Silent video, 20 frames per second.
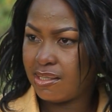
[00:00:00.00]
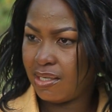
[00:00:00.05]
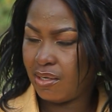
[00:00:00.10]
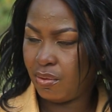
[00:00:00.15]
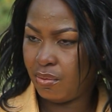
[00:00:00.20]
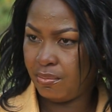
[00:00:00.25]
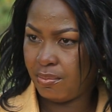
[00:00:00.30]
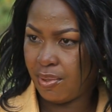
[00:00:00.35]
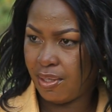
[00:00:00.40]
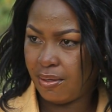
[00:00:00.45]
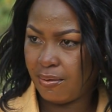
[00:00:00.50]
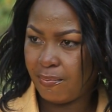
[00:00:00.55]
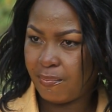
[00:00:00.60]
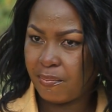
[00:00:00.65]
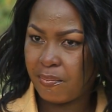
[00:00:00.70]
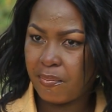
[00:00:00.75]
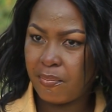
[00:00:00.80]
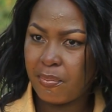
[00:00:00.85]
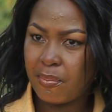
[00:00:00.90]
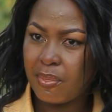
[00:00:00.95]
tell me.
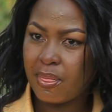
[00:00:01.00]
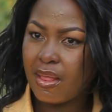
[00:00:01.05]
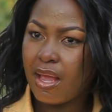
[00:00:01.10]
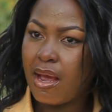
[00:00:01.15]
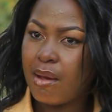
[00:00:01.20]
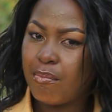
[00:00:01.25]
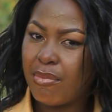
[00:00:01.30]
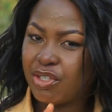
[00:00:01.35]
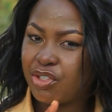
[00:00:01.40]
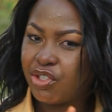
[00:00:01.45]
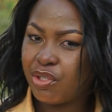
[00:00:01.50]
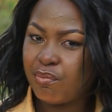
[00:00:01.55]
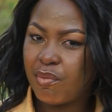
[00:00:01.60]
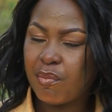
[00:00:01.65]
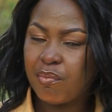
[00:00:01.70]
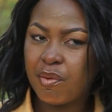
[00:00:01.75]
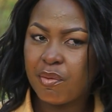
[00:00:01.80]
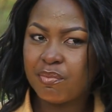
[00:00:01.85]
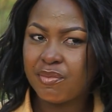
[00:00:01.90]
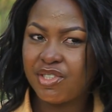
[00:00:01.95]
But
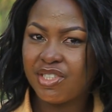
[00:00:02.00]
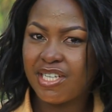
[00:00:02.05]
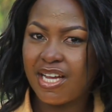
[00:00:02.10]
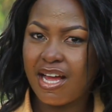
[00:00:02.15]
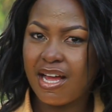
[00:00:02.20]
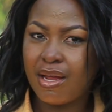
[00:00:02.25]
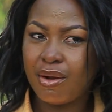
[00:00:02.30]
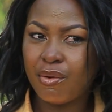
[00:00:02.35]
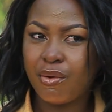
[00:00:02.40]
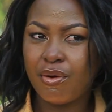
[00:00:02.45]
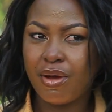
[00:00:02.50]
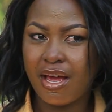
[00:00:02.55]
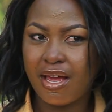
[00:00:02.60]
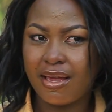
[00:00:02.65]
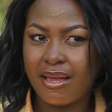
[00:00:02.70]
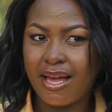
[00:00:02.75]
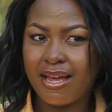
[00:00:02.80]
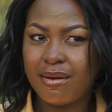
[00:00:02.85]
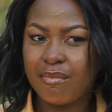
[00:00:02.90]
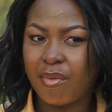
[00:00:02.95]
remember mcharo, I
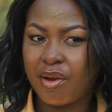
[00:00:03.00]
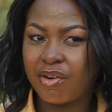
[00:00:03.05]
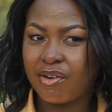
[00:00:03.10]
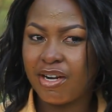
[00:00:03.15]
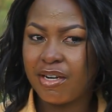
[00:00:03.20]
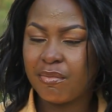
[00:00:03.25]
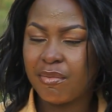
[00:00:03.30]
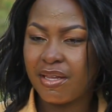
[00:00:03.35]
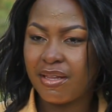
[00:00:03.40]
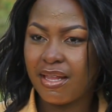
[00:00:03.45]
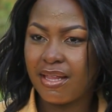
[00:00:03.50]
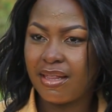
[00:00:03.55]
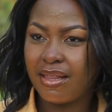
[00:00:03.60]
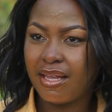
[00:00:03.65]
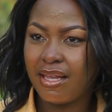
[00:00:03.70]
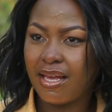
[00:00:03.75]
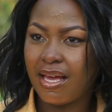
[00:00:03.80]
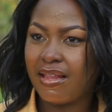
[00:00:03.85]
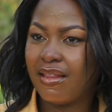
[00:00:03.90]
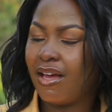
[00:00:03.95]
had my grandmother
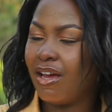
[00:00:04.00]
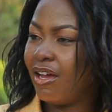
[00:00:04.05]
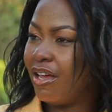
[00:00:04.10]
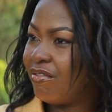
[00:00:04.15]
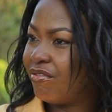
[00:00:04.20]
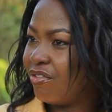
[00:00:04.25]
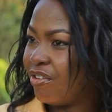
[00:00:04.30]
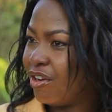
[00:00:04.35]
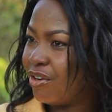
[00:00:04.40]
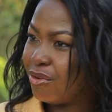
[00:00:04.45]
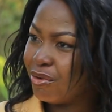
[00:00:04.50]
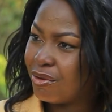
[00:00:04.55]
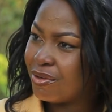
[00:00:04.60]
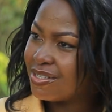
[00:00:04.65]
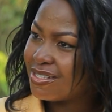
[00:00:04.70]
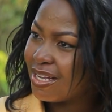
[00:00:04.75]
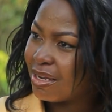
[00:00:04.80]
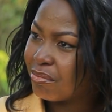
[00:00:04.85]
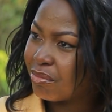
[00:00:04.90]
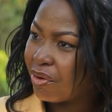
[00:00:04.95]
there. Everyone
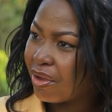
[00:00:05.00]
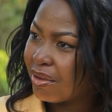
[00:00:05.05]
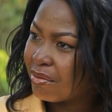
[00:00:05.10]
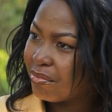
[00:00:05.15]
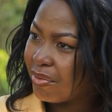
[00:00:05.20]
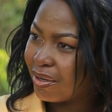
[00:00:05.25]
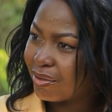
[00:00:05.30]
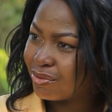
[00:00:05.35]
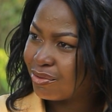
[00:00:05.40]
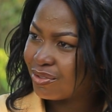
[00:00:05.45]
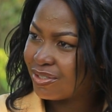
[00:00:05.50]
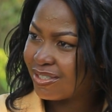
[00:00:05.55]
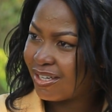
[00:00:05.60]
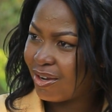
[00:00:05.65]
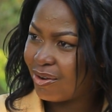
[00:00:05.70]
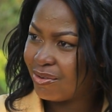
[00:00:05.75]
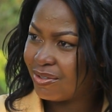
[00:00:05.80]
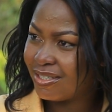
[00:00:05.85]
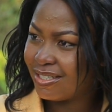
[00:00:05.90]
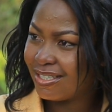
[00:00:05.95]
knows I'm going back to
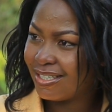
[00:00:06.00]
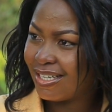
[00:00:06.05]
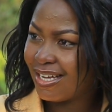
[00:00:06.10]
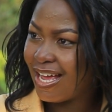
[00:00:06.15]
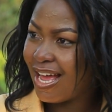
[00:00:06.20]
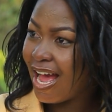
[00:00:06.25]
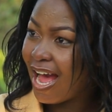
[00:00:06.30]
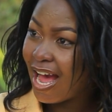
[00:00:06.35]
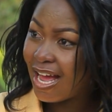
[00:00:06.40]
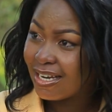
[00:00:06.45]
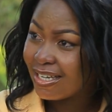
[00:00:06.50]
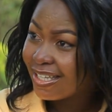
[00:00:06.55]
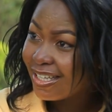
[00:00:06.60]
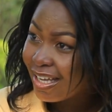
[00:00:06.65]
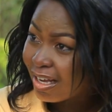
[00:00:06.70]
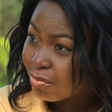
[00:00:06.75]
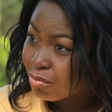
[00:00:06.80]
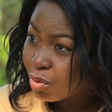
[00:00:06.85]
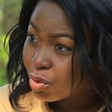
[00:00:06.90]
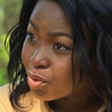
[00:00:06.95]
town. And
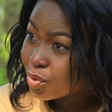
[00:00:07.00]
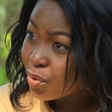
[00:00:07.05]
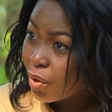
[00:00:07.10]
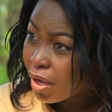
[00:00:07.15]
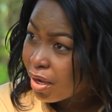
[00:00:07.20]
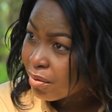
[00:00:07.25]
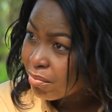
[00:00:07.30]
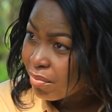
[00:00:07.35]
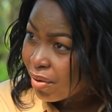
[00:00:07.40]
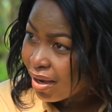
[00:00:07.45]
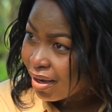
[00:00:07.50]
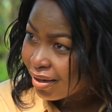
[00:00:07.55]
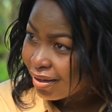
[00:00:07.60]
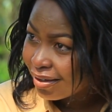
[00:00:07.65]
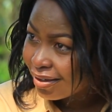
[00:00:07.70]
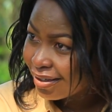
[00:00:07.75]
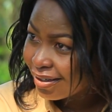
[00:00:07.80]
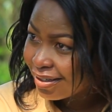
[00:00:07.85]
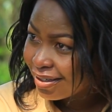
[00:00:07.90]
here I'm not going back.